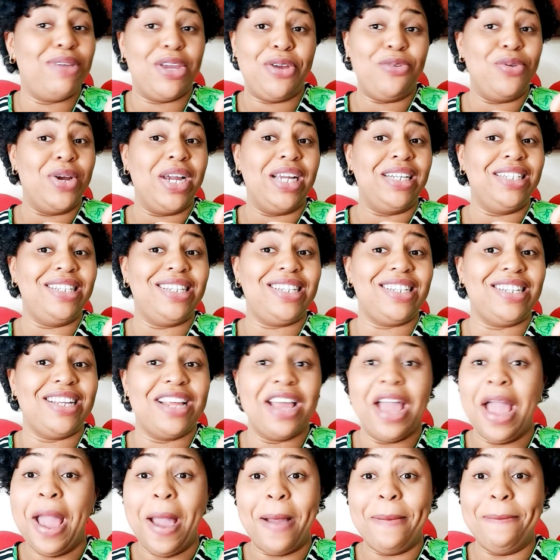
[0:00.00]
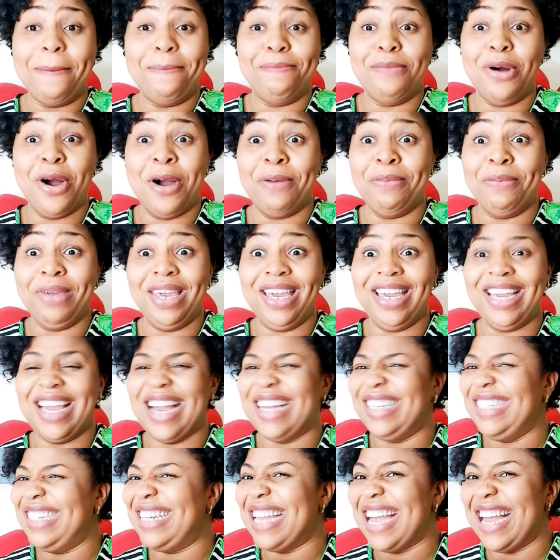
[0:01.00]
parent,
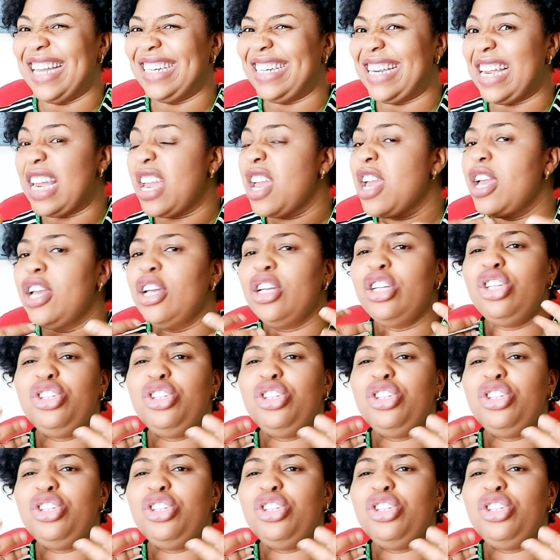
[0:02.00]
mommy and daddy,